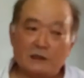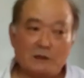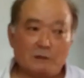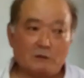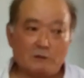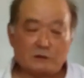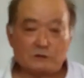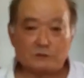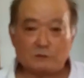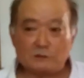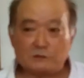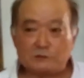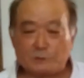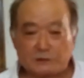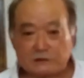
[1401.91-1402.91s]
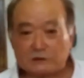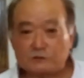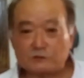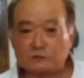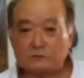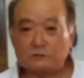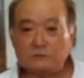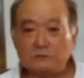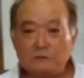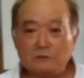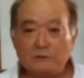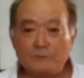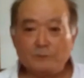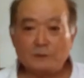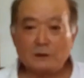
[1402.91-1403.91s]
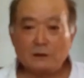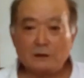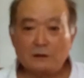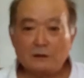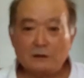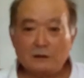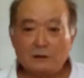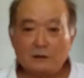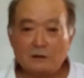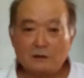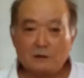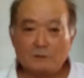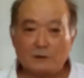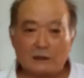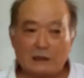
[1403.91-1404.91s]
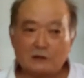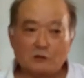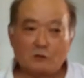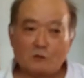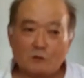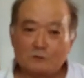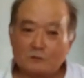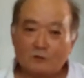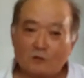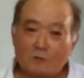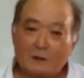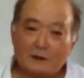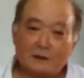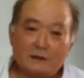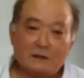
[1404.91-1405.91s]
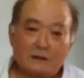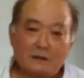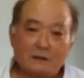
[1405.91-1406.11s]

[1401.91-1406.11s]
I never went to special school, but I don't want nobody.